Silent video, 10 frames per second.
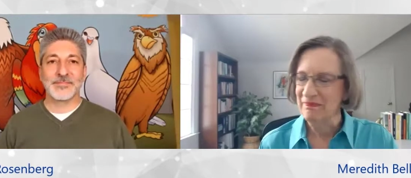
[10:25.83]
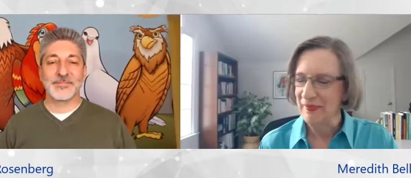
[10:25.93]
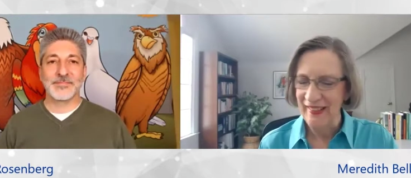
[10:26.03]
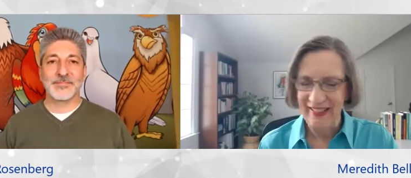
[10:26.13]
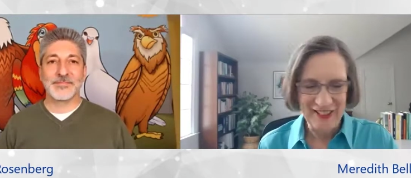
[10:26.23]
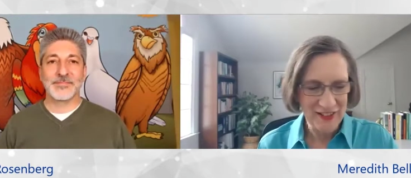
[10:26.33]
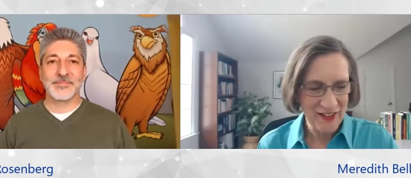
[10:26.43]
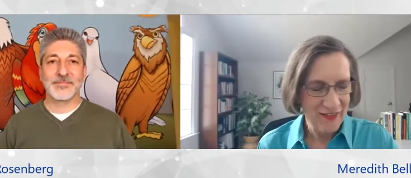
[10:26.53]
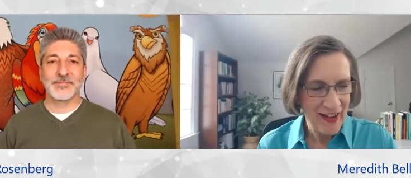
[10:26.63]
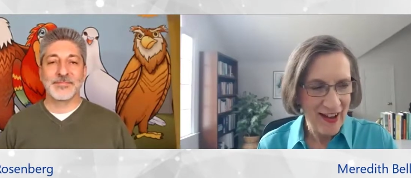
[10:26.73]
Speaker 1: because
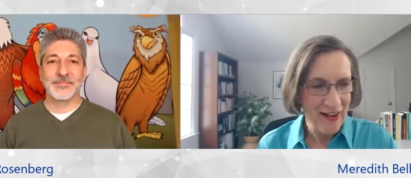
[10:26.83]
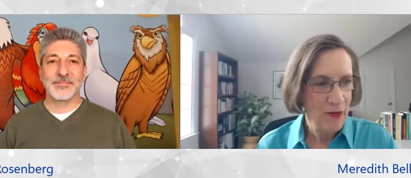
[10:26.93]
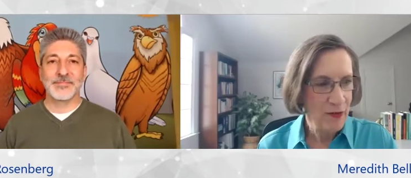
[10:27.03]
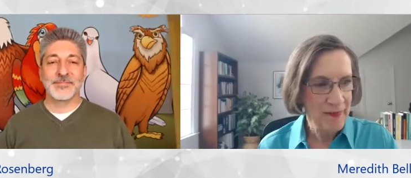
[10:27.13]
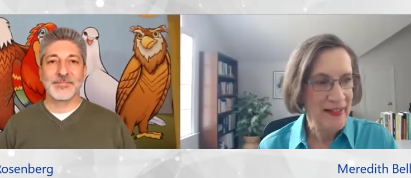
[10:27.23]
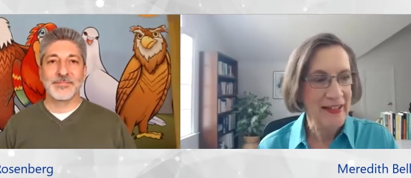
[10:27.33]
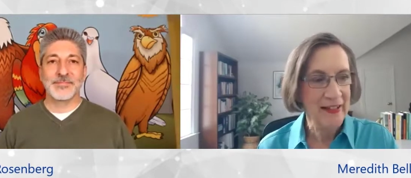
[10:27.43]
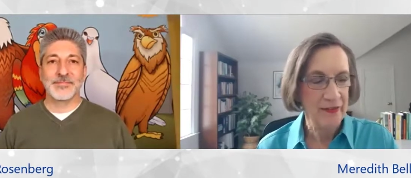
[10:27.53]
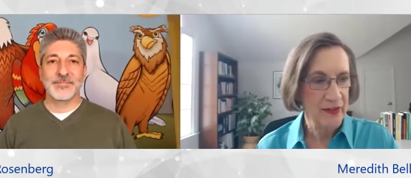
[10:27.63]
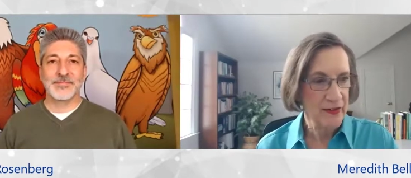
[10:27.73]
of how
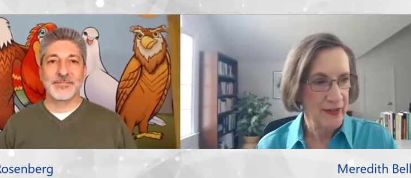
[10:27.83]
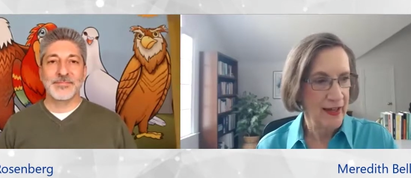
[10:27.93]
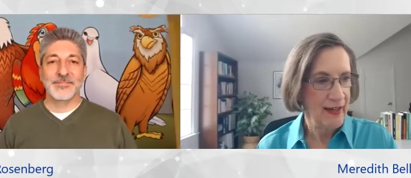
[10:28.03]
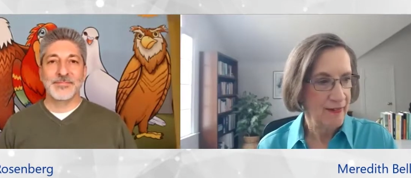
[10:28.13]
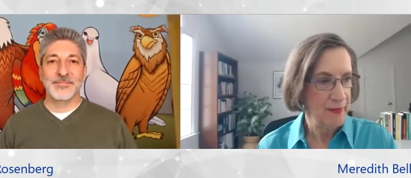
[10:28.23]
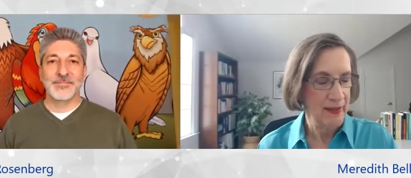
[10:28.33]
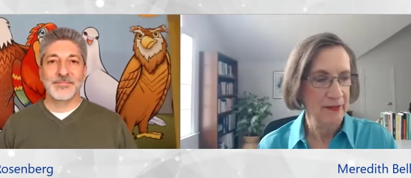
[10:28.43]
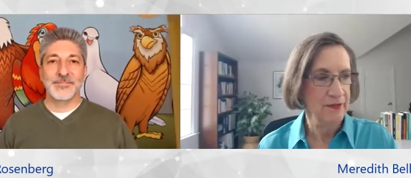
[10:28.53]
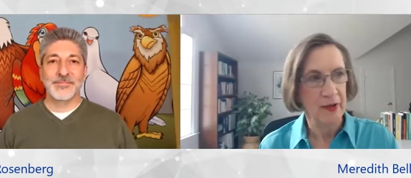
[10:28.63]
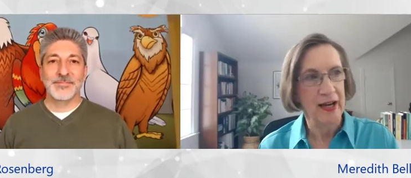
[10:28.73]
many of us have
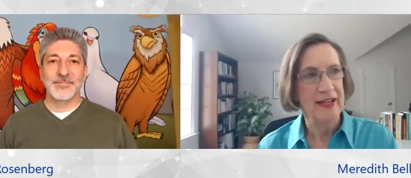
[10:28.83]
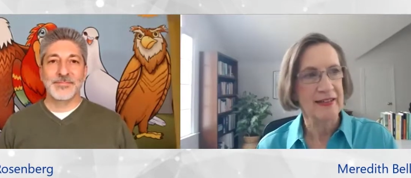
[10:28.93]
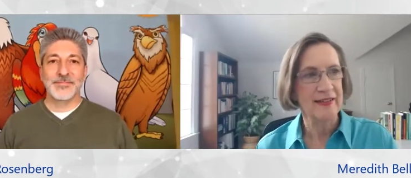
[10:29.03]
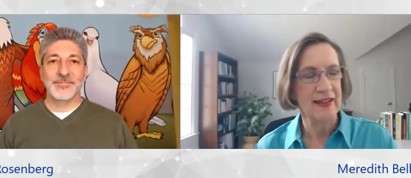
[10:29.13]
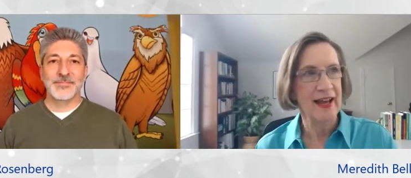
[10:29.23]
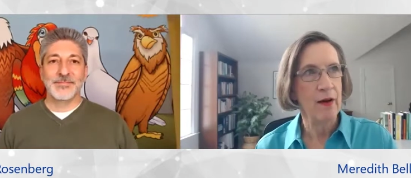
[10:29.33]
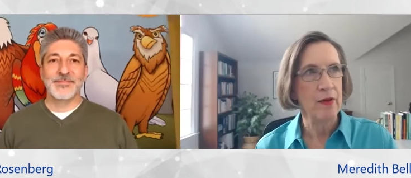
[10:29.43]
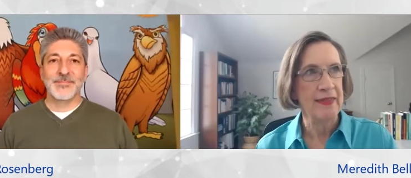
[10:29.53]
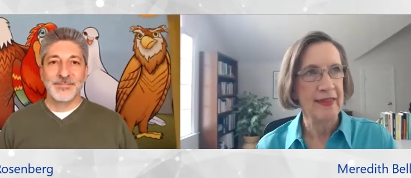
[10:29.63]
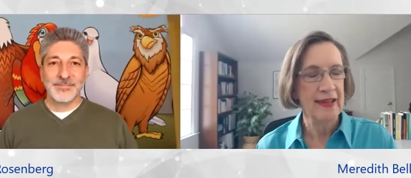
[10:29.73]
been raised and how
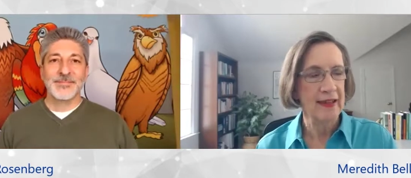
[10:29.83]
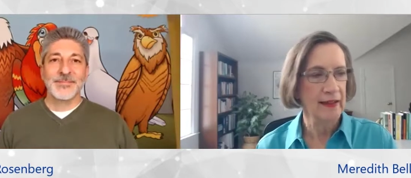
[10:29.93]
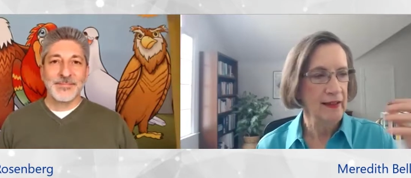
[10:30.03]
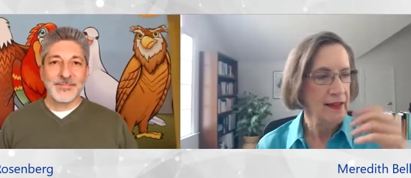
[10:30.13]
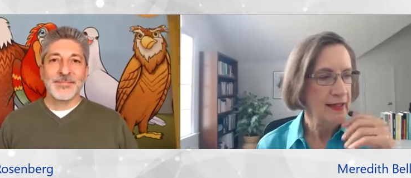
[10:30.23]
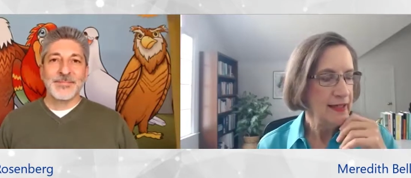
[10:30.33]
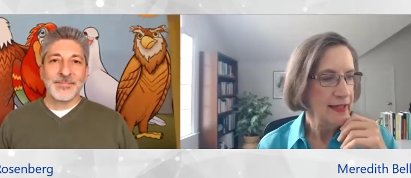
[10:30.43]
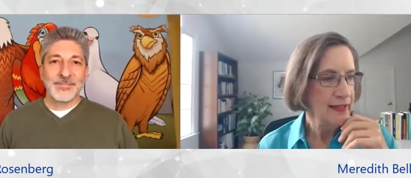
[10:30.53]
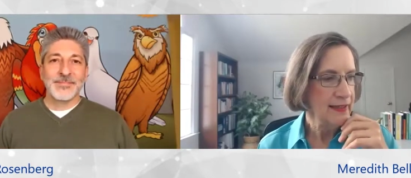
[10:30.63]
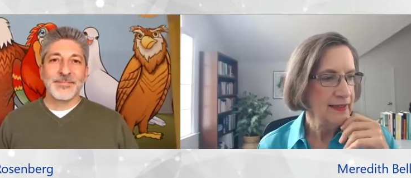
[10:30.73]
we think,
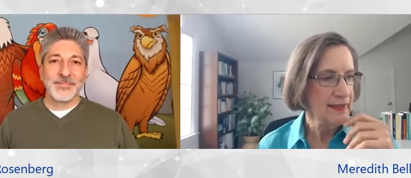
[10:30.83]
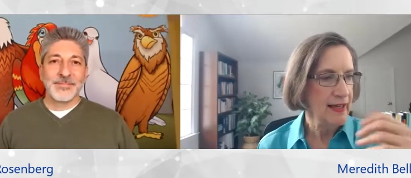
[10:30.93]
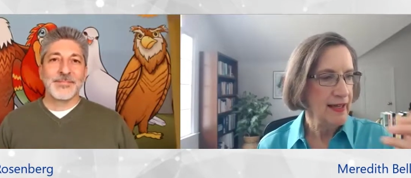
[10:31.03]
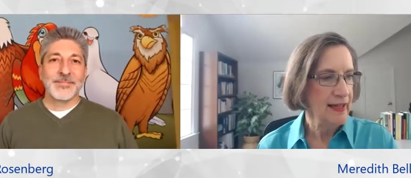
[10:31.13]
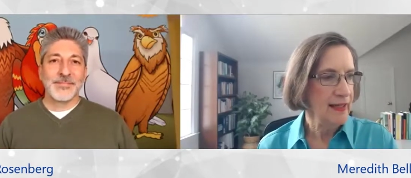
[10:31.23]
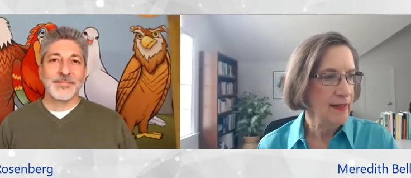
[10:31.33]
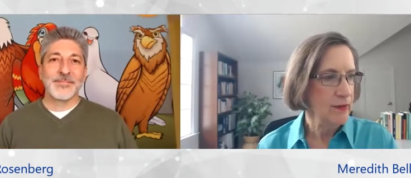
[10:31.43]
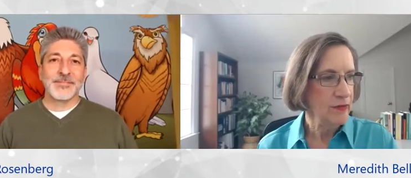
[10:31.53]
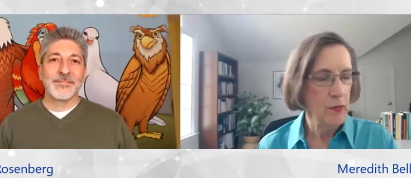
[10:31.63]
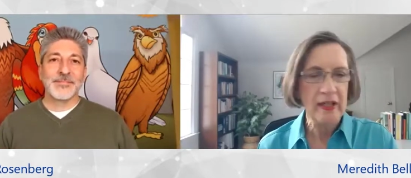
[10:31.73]
it's
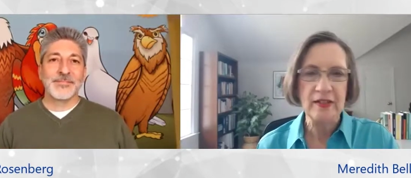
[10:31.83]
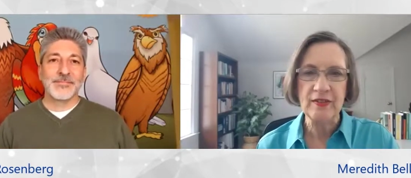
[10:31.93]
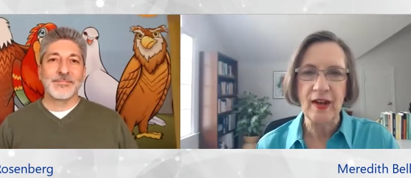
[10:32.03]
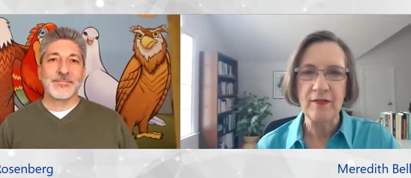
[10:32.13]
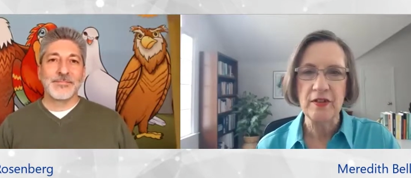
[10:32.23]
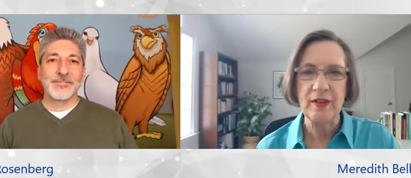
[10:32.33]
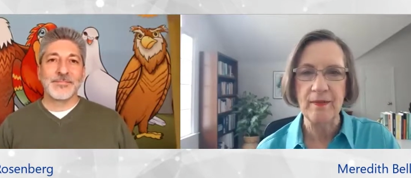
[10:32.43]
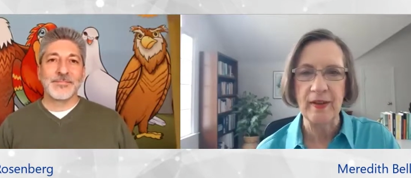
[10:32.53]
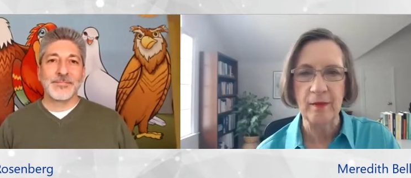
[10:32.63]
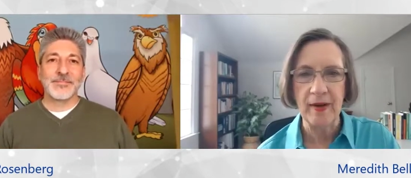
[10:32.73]
if we discover
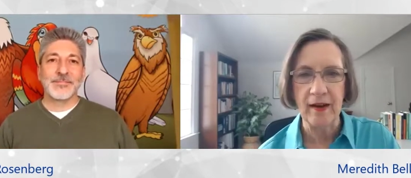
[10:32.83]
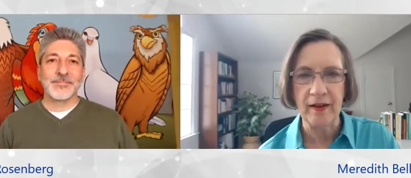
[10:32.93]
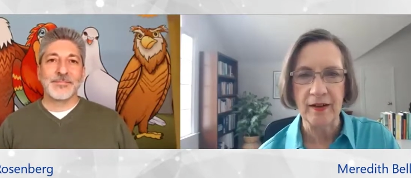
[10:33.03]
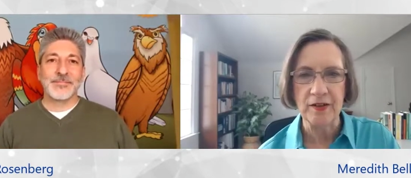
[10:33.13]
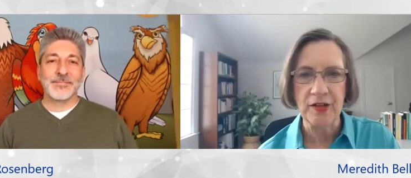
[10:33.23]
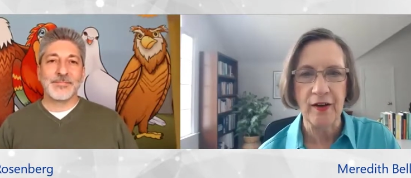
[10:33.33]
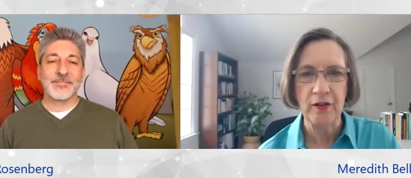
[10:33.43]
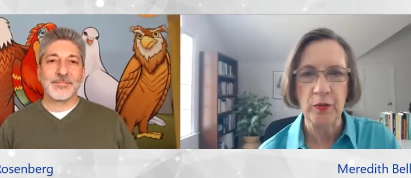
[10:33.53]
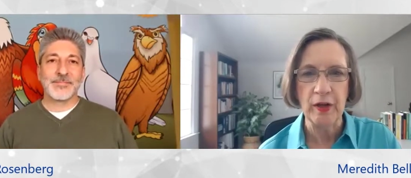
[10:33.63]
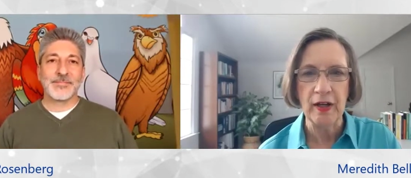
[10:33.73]
something about
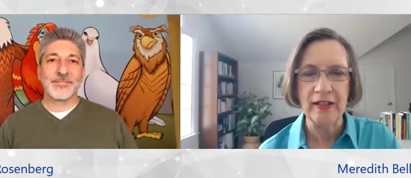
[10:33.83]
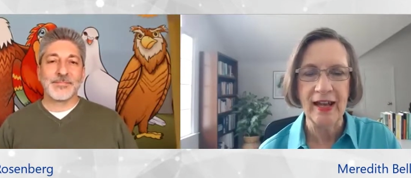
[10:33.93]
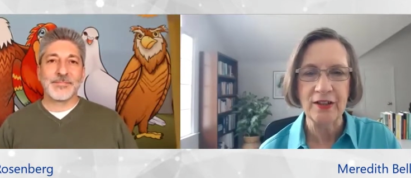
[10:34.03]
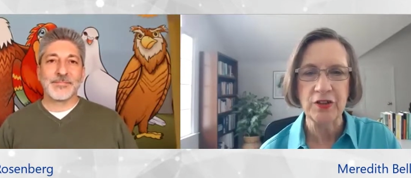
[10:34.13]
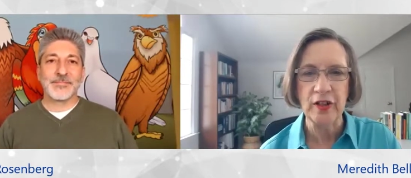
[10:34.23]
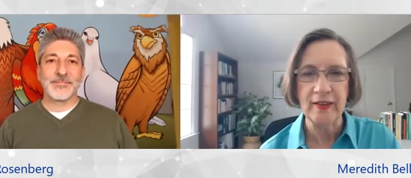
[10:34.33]
ourselves, we naturally